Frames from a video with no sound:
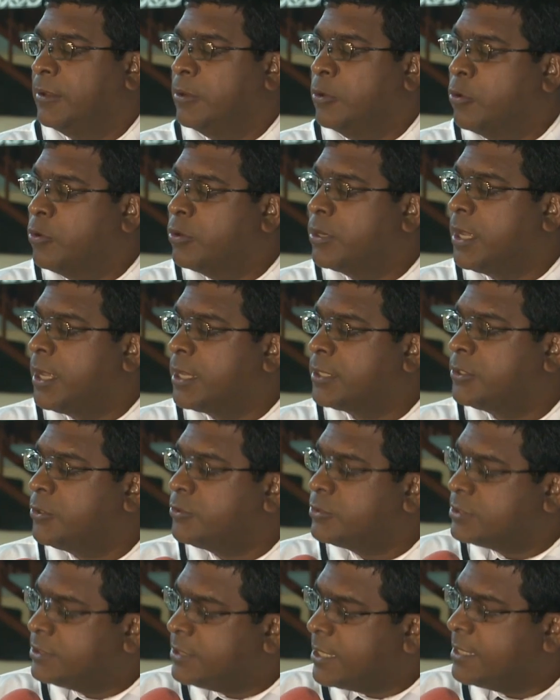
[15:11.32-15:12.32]
Gone are
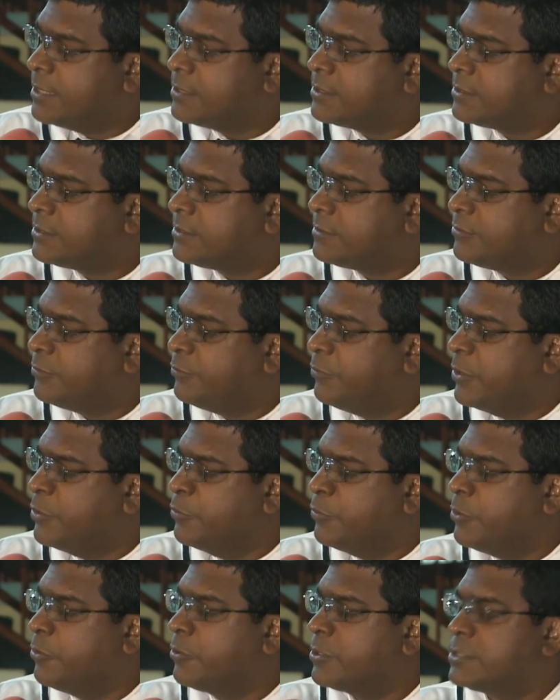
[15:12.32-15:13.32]
those days
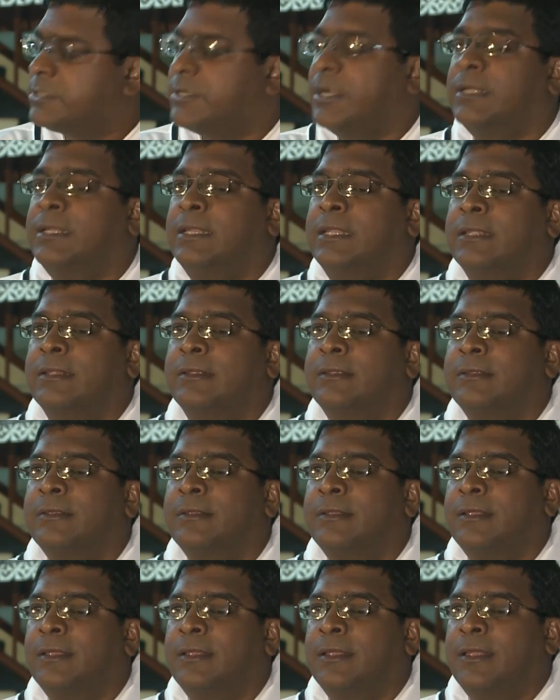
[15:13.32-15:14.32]
when we were struggling,
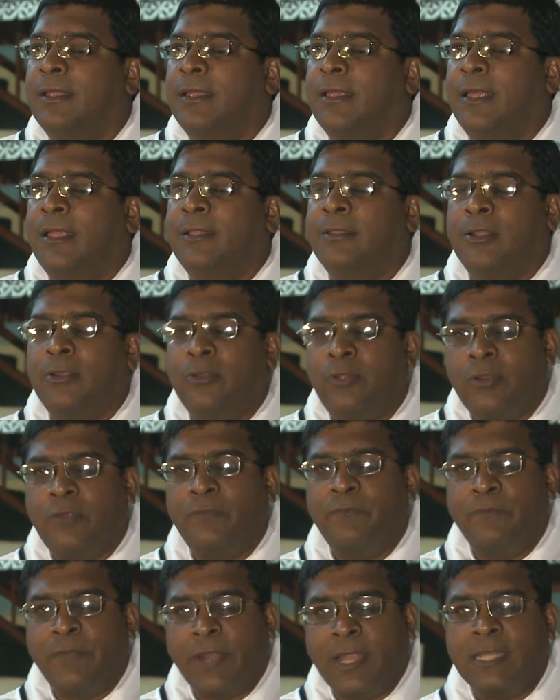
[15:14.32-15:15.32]
and a lot
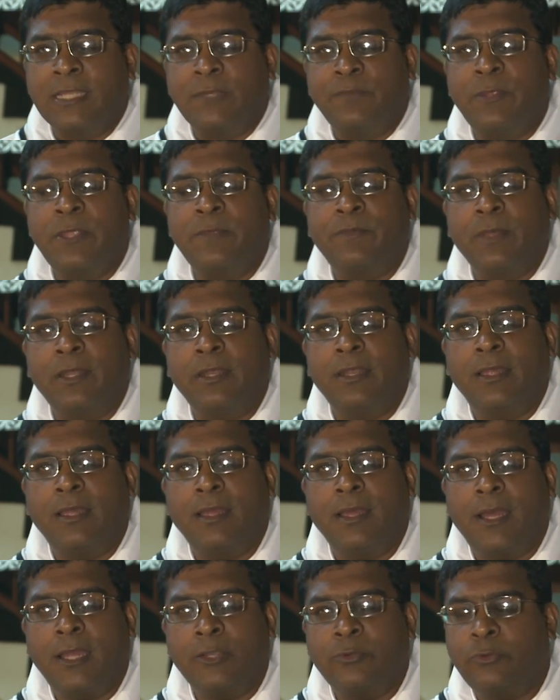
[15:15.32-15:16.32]
of bright people,
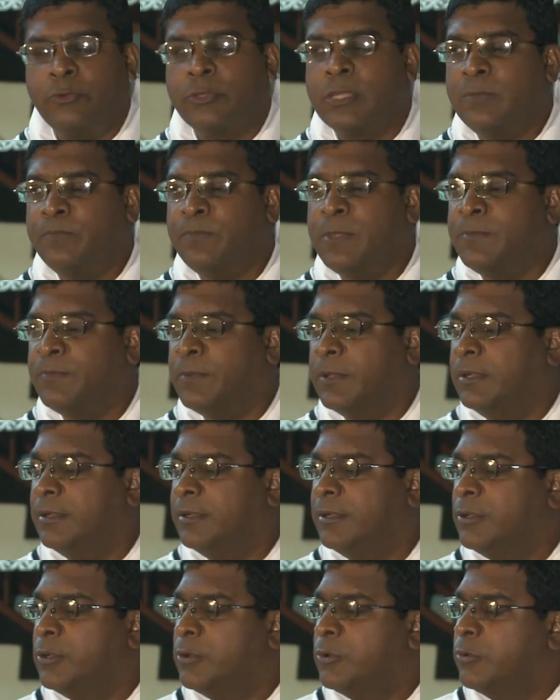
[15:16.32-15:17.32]
hardworking
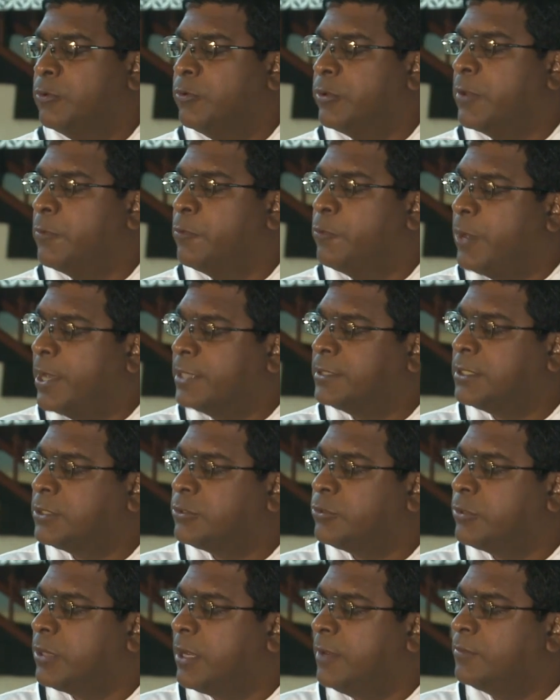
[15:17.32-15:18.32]
people, would have
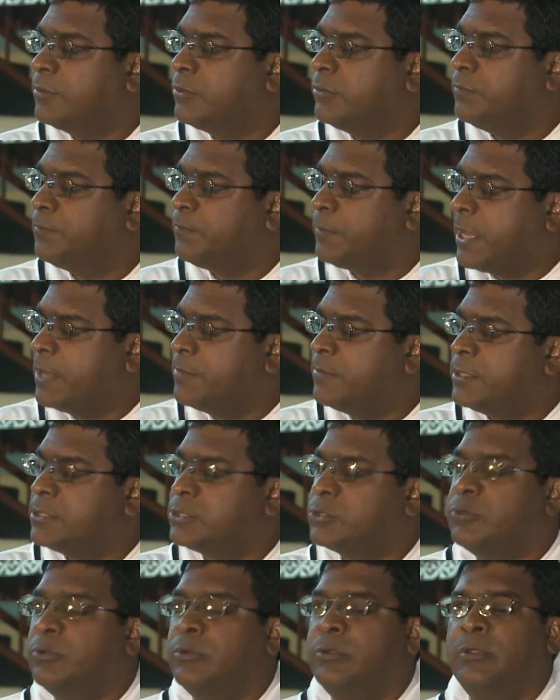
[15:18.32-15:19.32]
wanted to come to primary
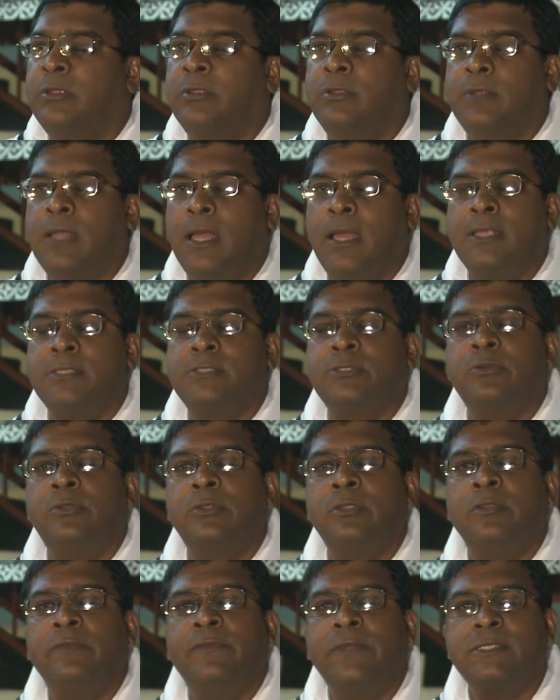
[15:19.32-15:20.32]
school, high school
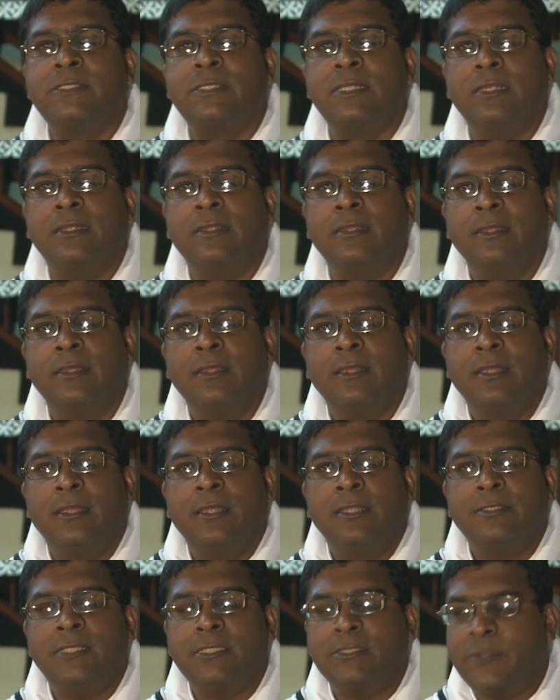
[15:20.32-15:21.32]
or university,
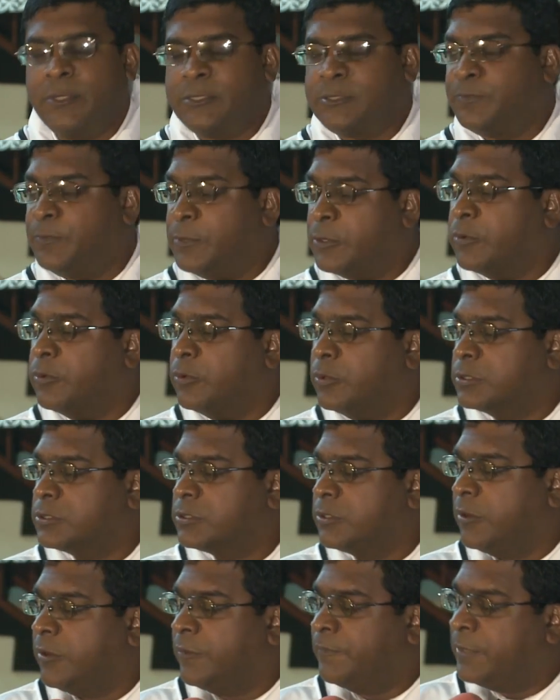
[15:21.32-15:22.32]
just
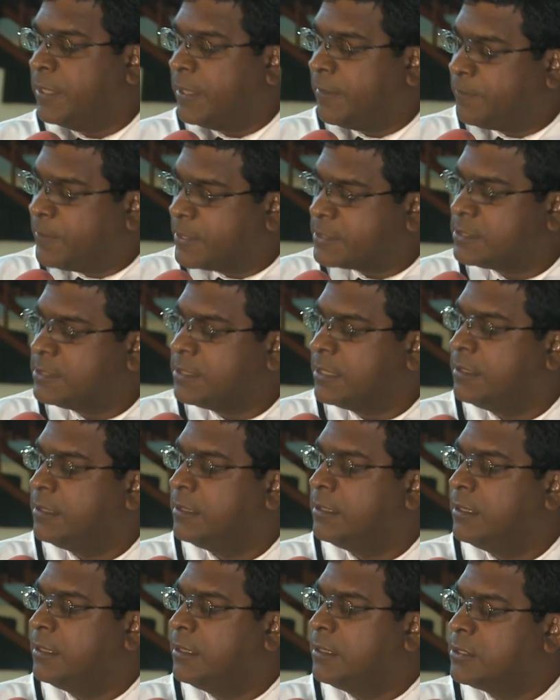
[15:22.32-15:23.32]
because of their
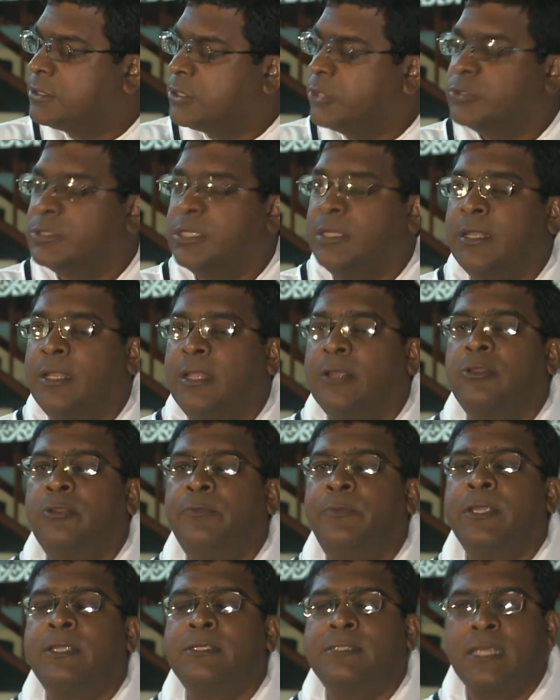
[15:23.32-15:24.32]
personal, social and
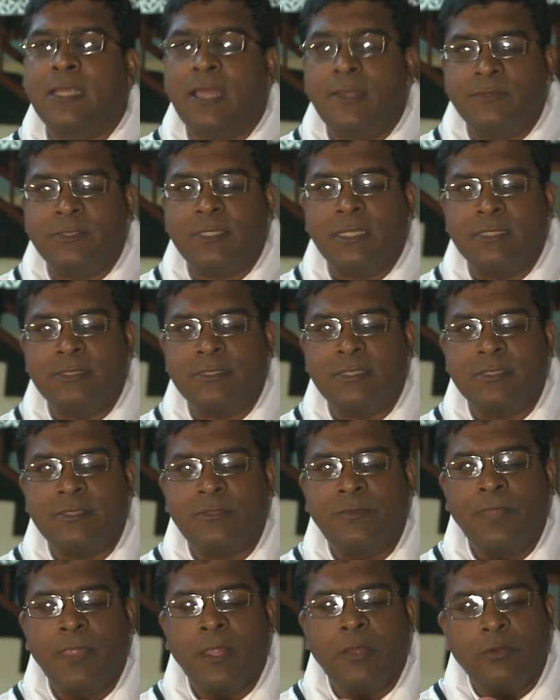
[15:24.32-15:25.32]
economic
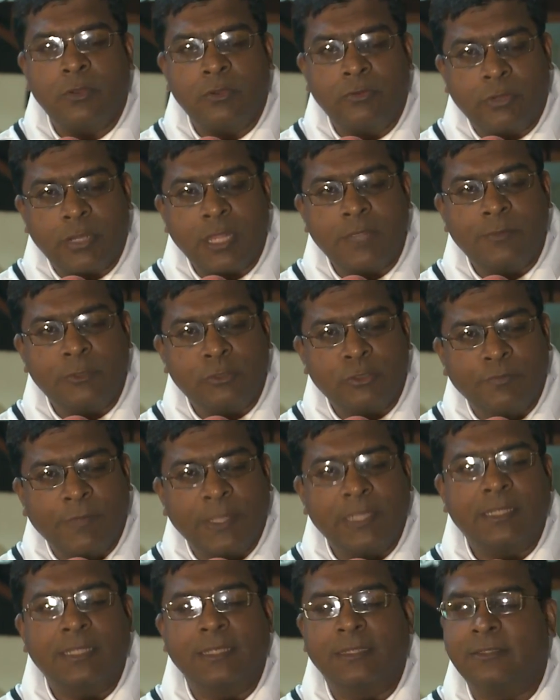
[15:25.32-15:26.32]
circumstances were not able to
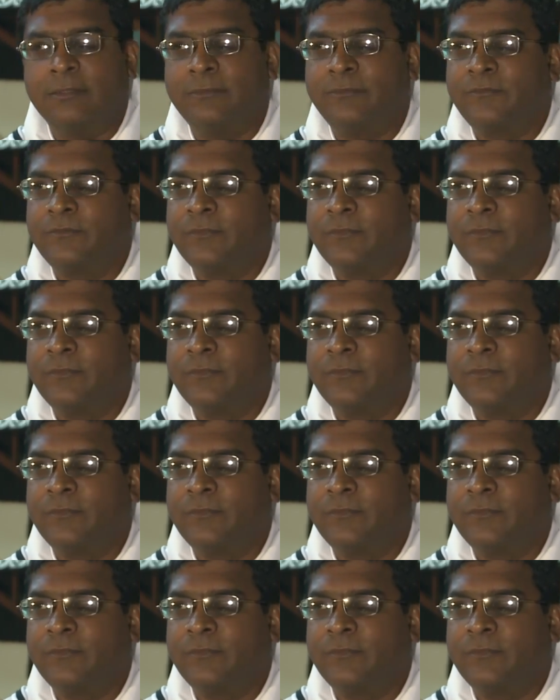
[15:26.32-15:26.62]
make it.